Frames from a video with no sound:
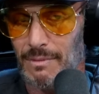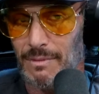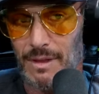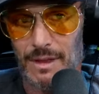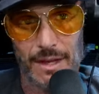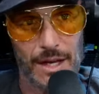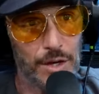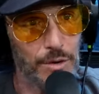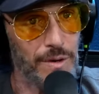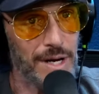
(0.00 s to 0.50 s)

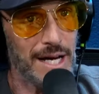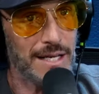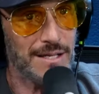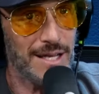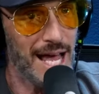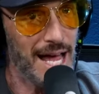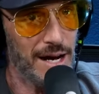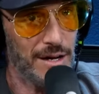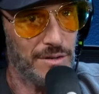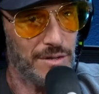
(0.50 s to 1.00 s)
It creates
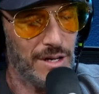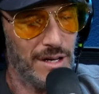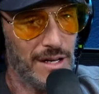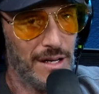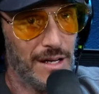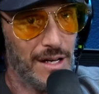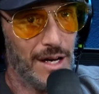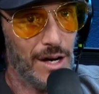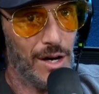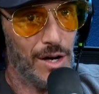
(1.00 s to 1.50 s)
liars.
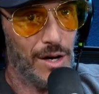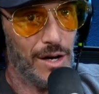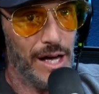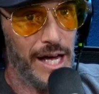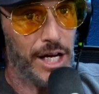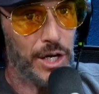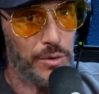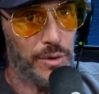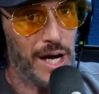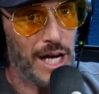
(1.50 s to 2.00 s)
It
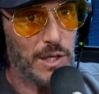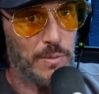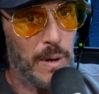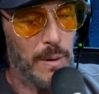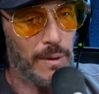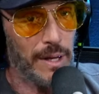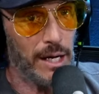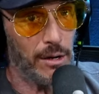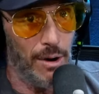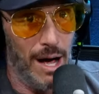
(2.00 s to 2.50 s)
creates people
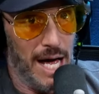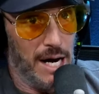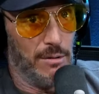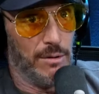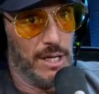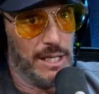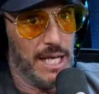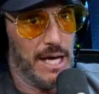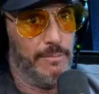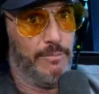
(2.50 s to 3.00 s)
like, well, I don't
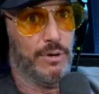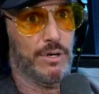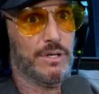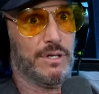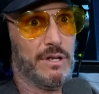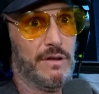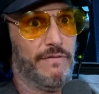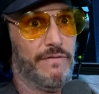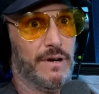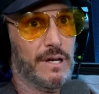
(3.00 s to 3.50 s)
want that person
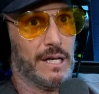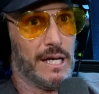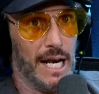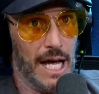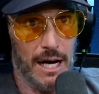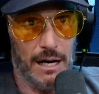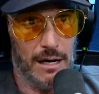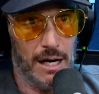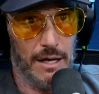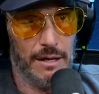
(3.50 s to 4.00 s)
to fucking, I
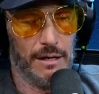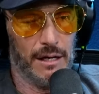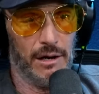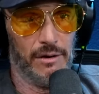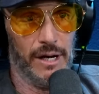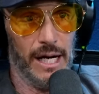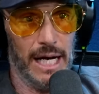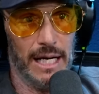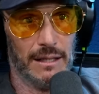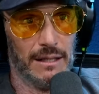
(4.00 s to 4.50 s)
don't know how they're going
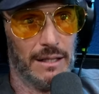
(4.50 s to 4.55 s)
to react.